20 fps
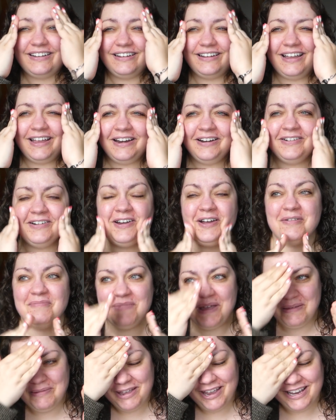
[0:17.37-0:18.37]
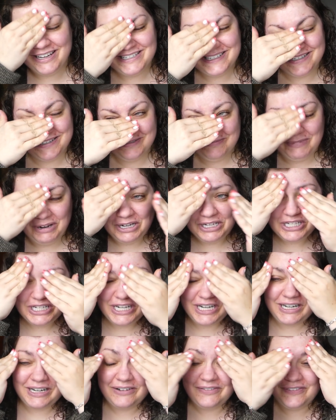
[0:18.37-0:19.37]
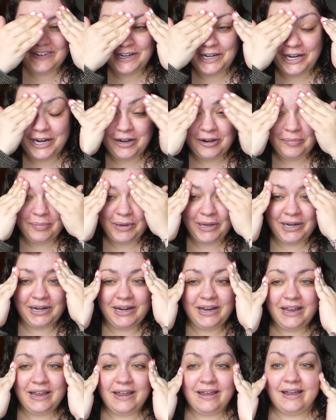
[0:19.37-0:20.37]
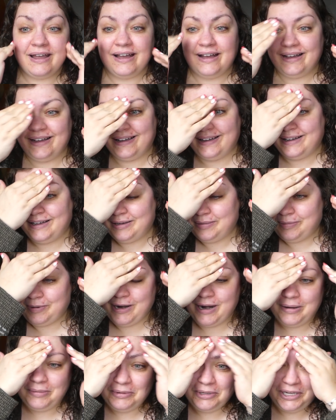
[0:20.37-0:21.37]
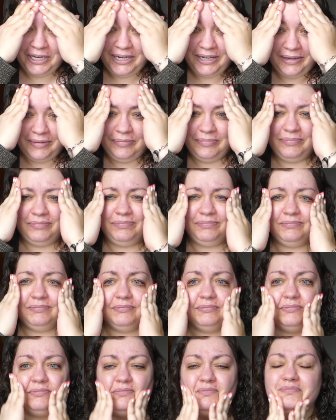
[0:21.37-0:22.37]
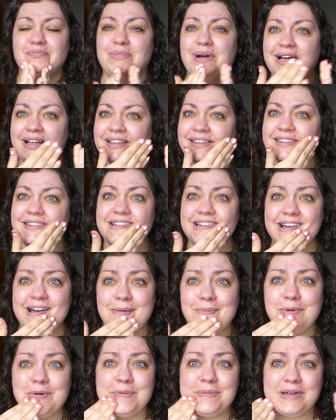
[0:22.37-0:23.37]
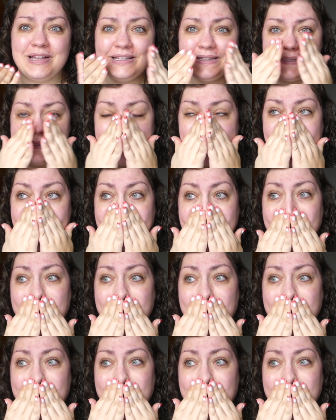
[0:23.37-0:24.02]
I don't know, maybe I didn't mention it in a video, but uh, probably a month, couple months ago.